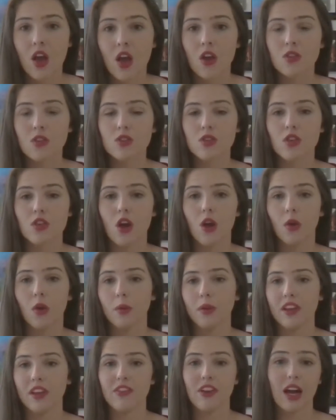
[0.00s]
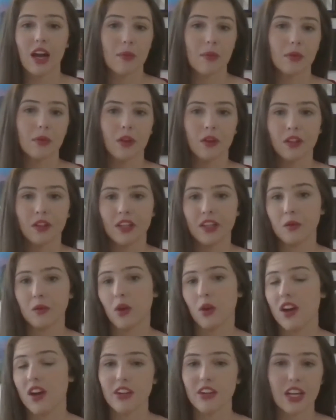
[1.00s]
So we've uploaded
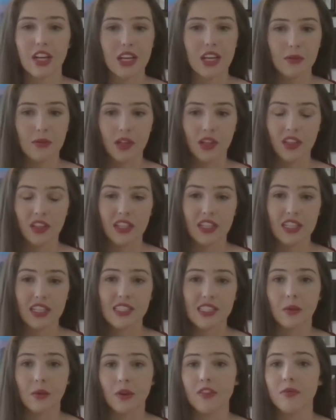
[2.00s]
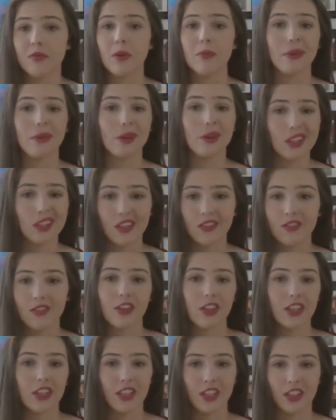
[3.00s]
one of our email lists that we've been building
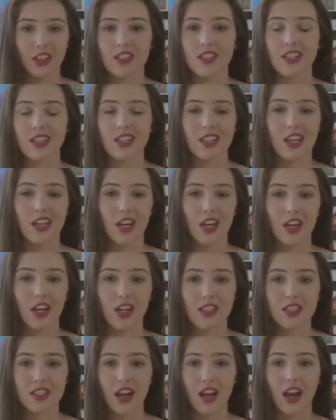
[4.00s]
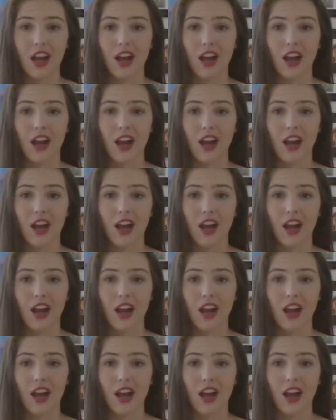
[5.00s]
for years and years